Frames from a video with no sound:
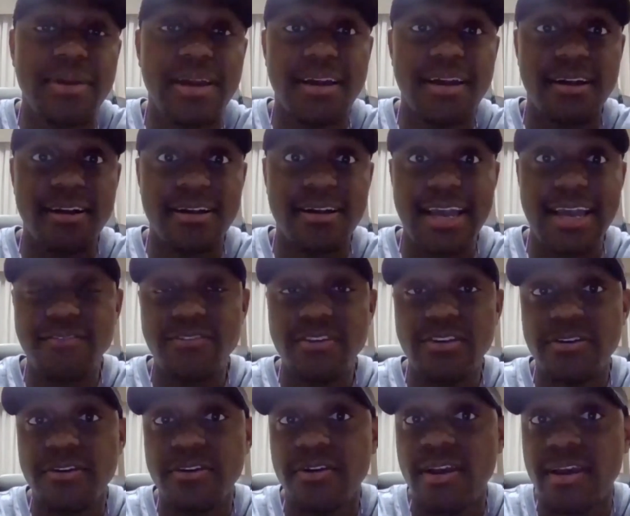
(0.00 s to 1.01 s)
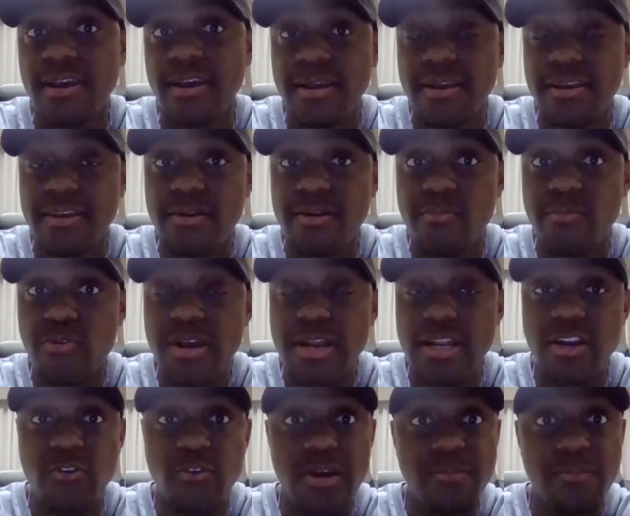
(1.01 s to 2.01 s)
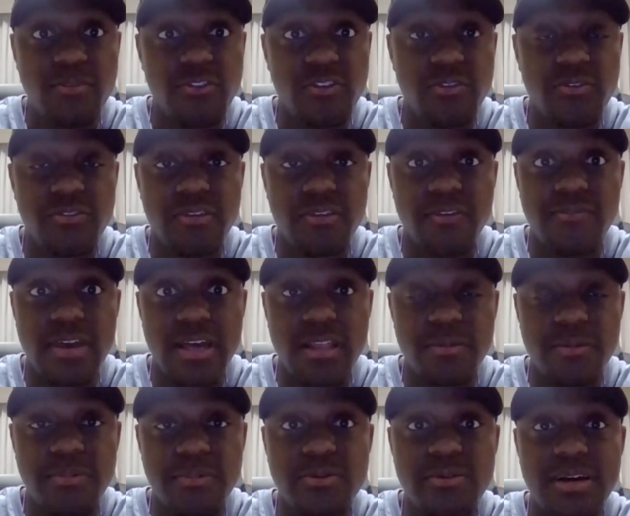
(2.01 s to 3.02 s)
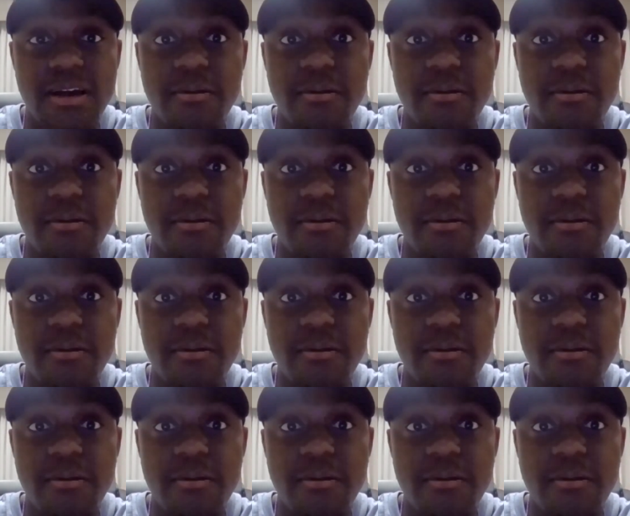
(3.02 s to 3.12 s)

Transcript: have your bread and grape juice available.